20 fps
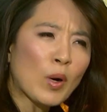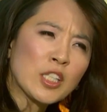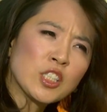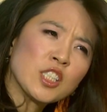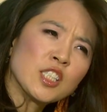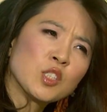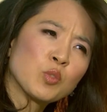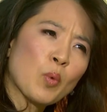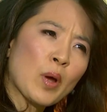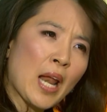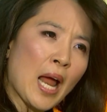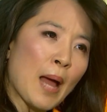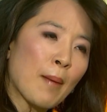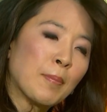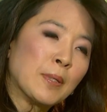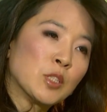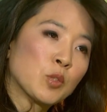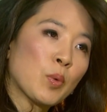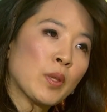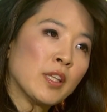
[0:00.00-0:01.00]
question is what
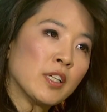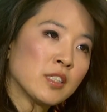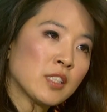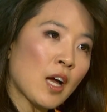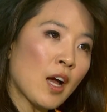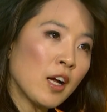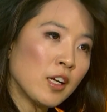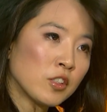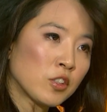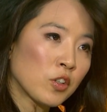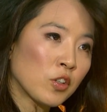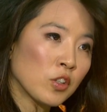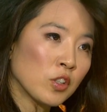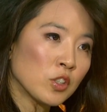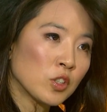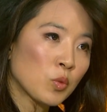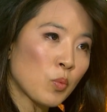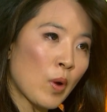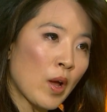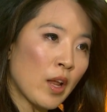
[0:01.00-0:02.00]
happens when the tide
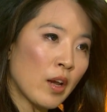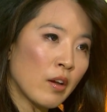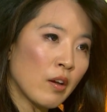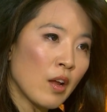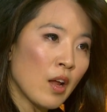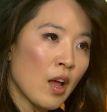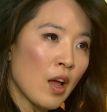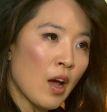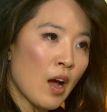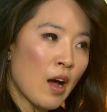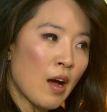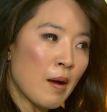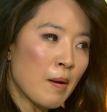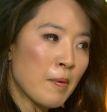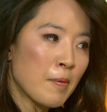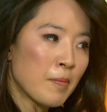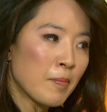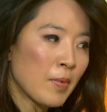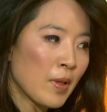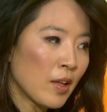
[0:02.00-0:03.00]
turns, when
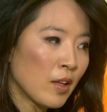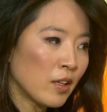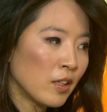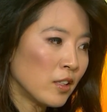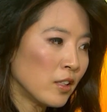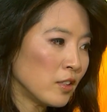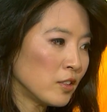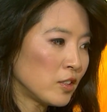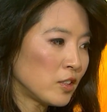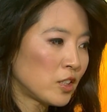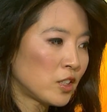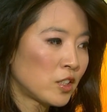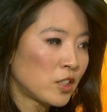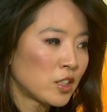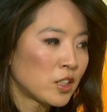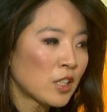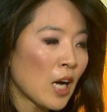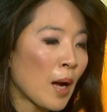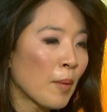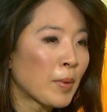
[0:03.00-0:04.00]
um,
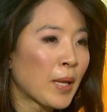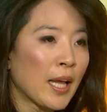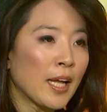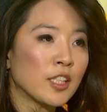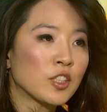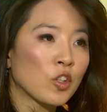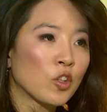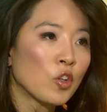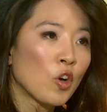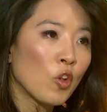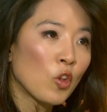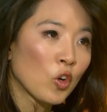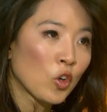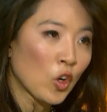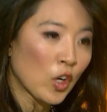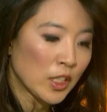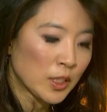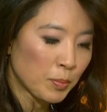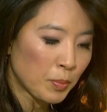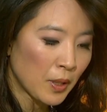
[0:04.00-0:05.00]
job gains are no
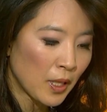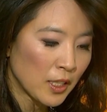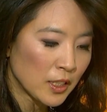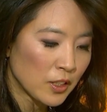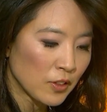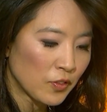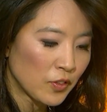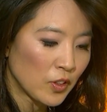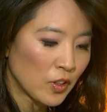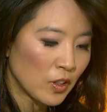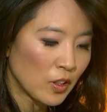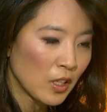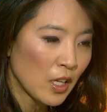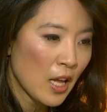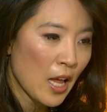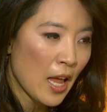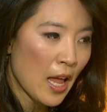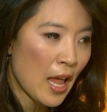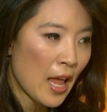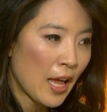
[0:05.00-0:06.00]
longer as plentiful
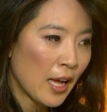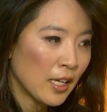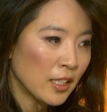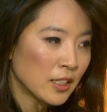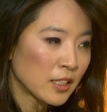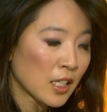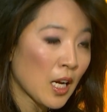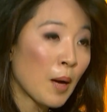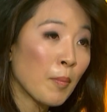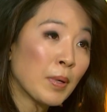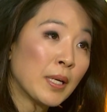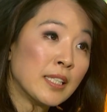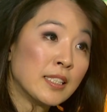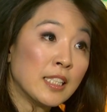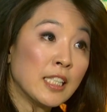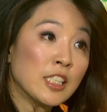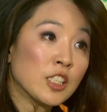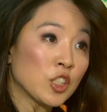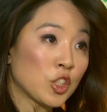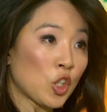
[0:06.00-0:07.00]
and
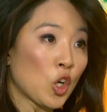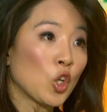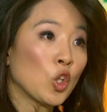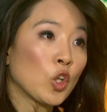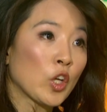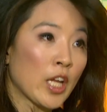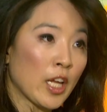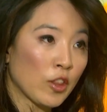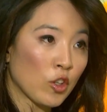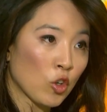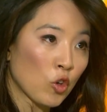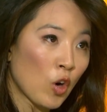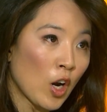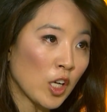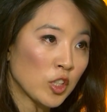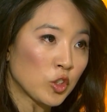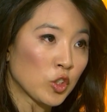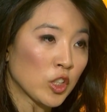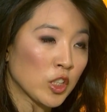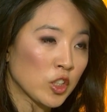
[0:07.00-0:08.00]
companies need to start looking at their
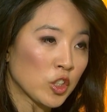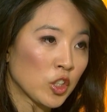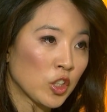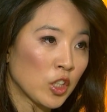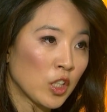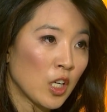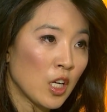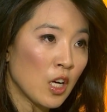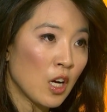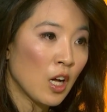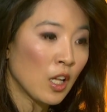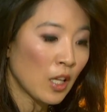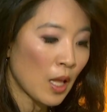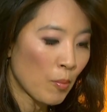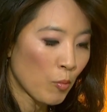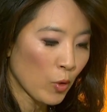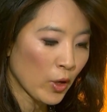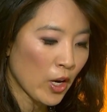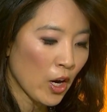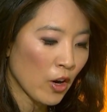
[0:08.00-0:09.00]
cost structure a
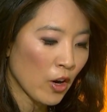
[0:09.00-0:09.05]
lot more